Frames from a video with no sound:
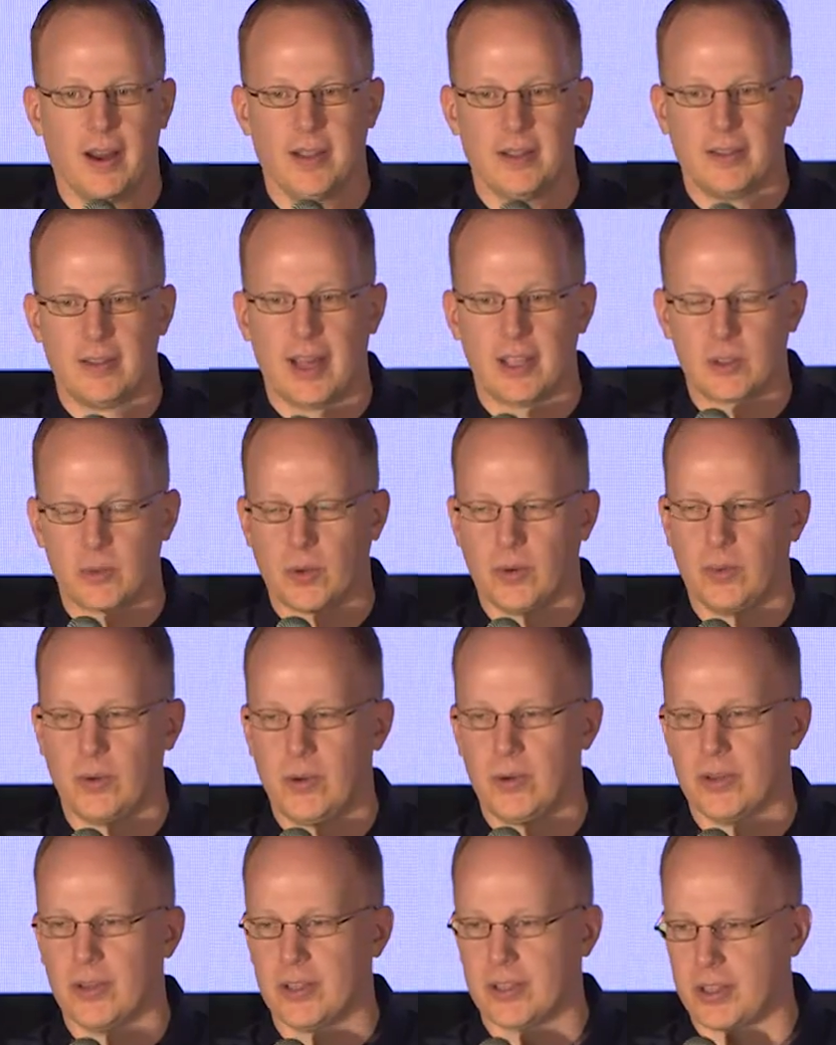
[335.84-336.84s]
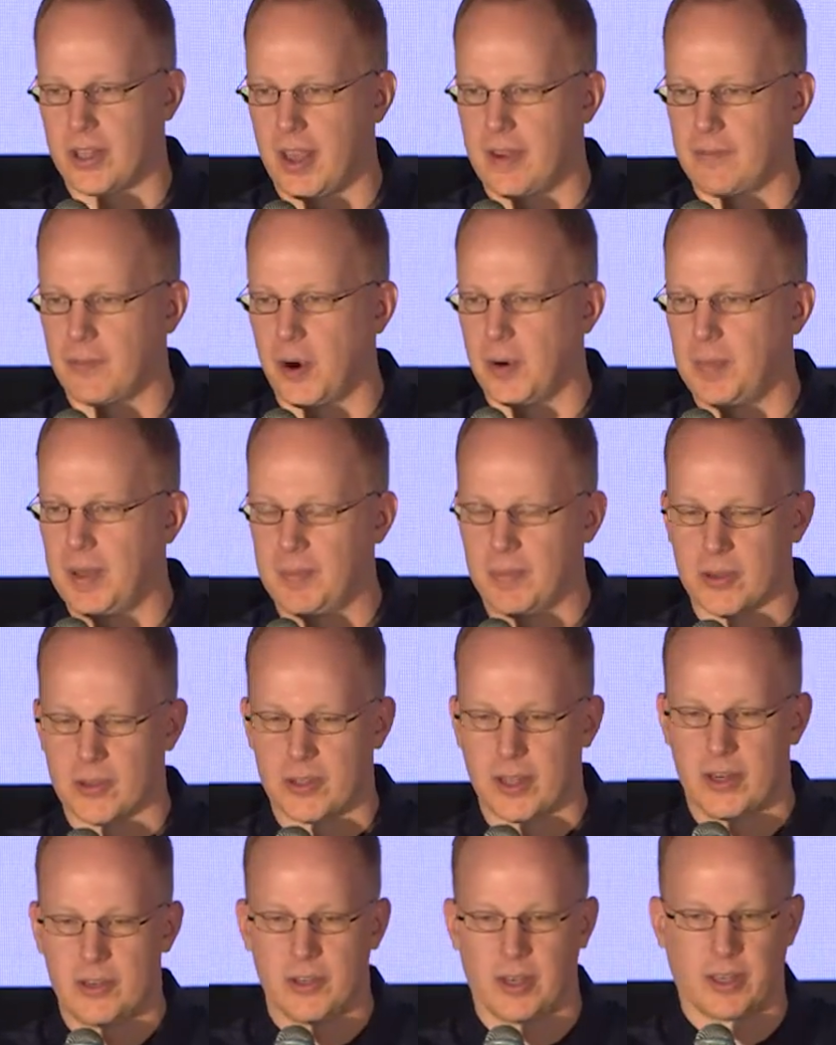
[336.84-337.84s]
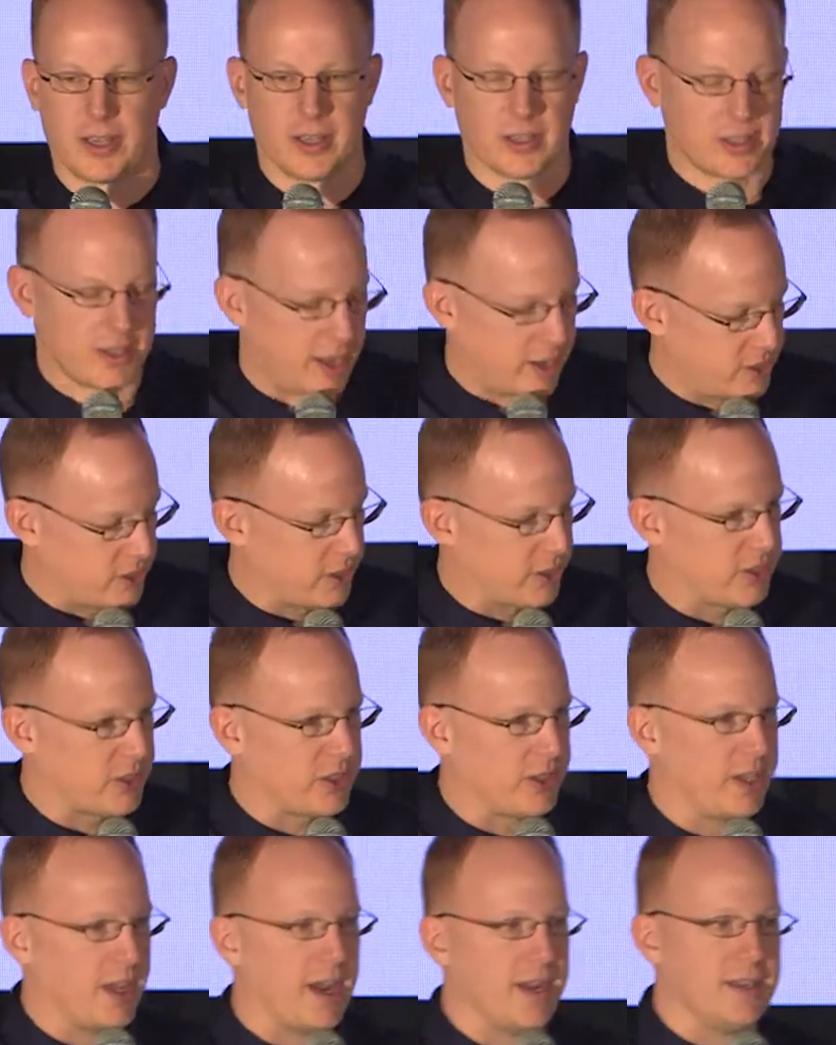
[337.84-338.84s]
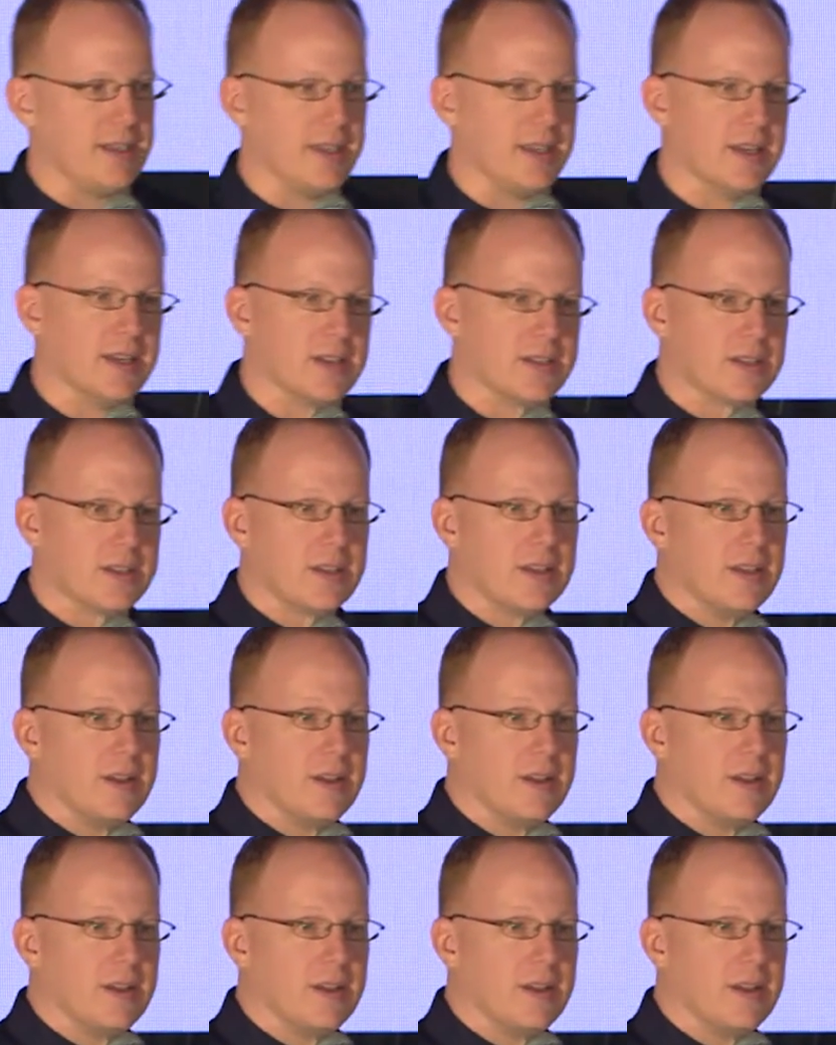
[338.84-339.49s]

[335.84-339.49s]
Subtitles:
That's what we really stand for at People Centric. It's not just the ideas.